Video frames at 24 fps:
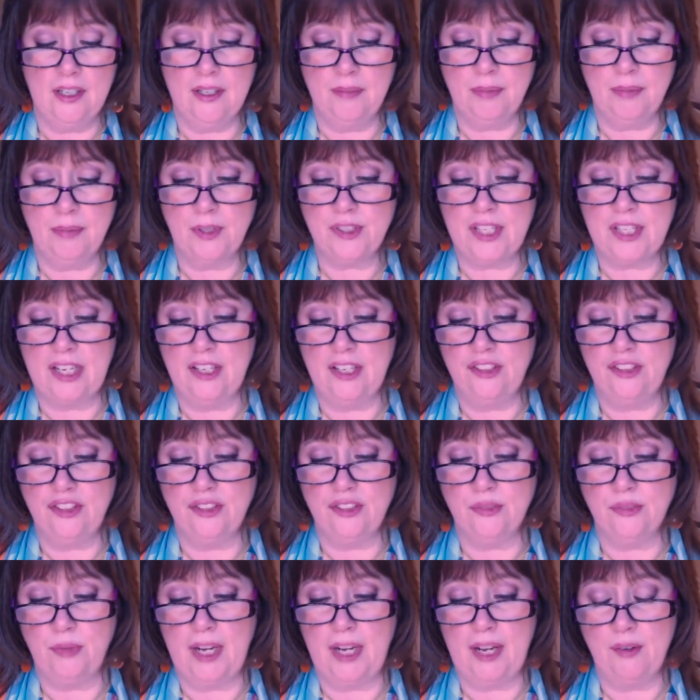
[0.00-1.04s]

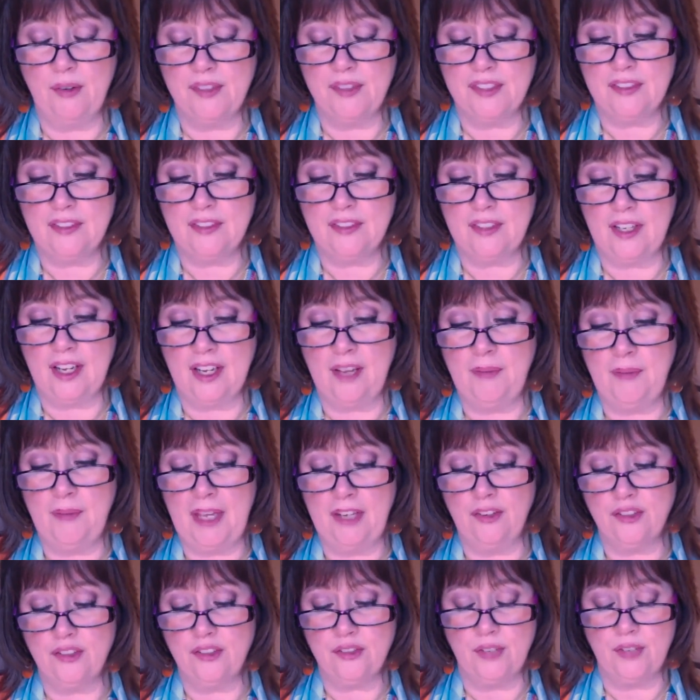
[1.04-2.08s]
percentages when I was a
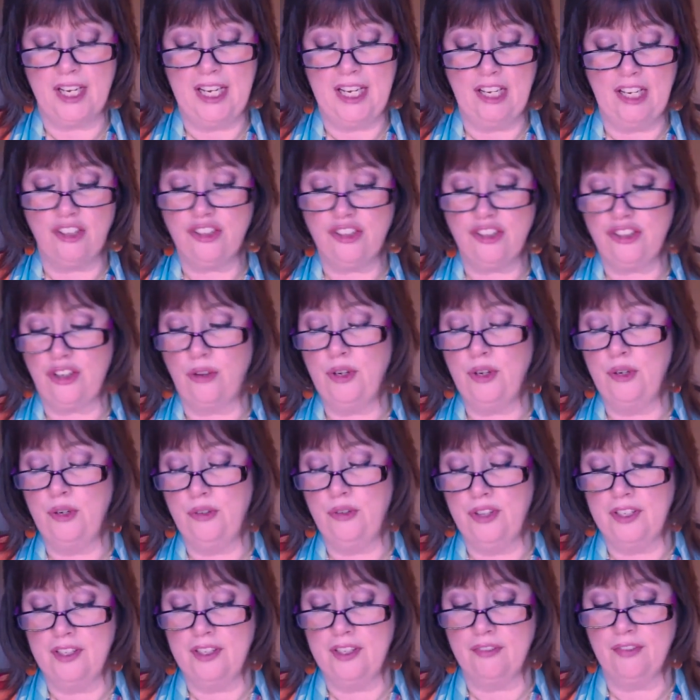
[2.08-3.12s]
commander, so I can't show you
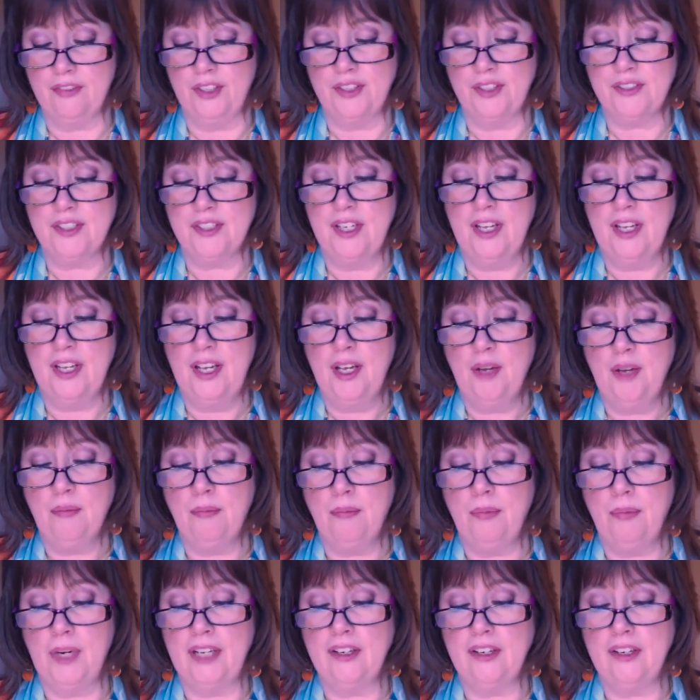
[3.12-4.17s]
the difference.
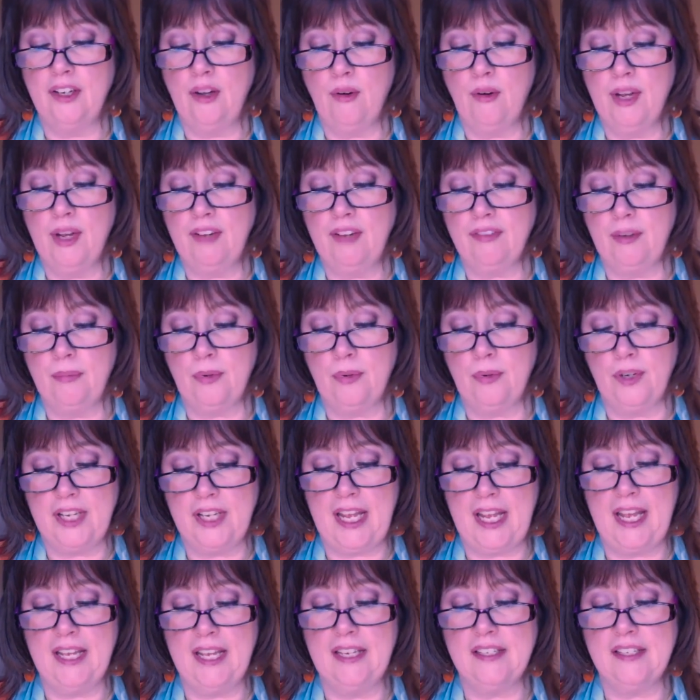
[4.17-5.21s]
But going from
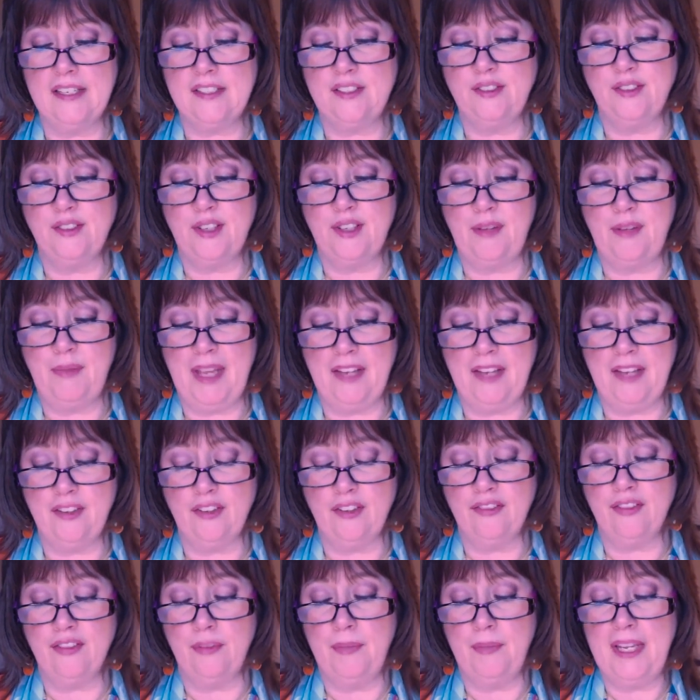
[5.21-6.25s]
protagonist to
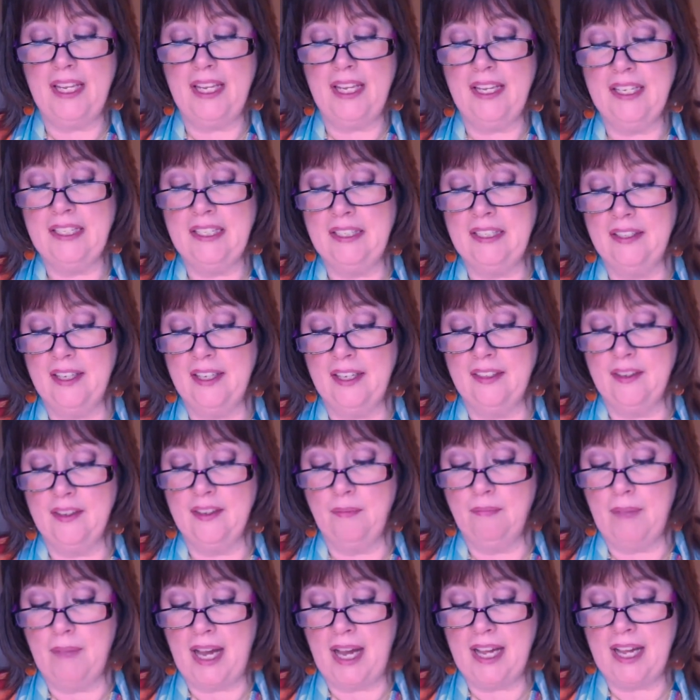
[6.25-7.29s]
commander for me in the
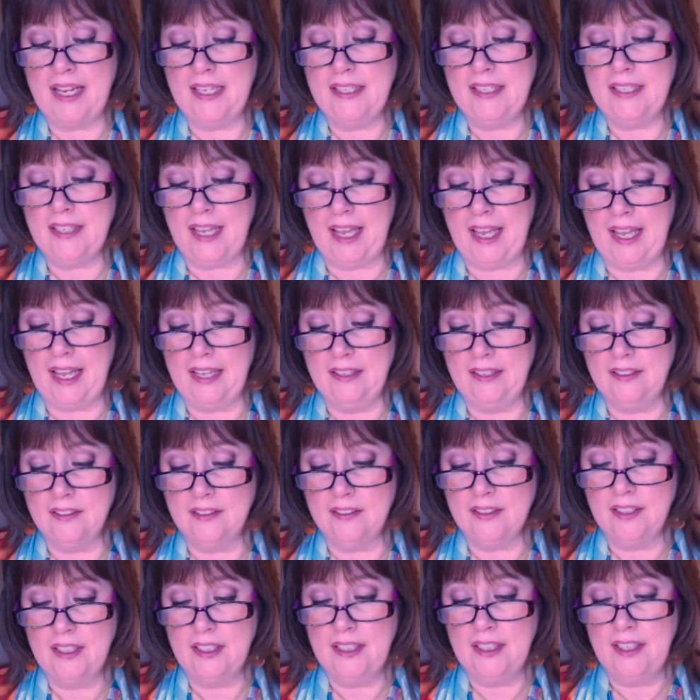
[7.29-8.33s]
mind
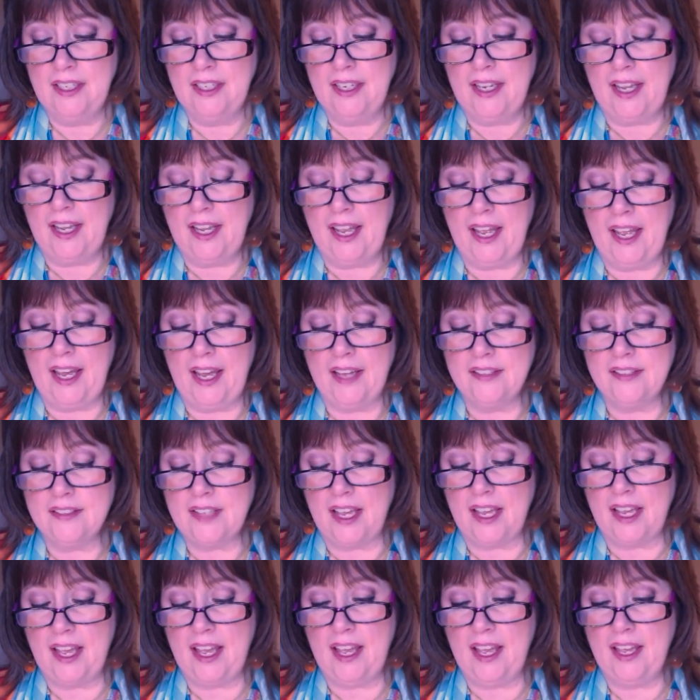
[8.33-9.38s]
end, as
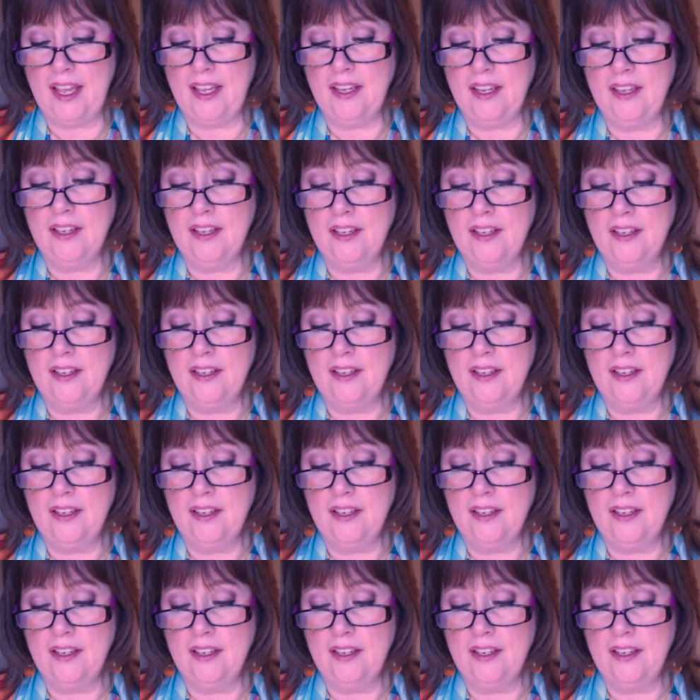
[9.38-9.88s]
a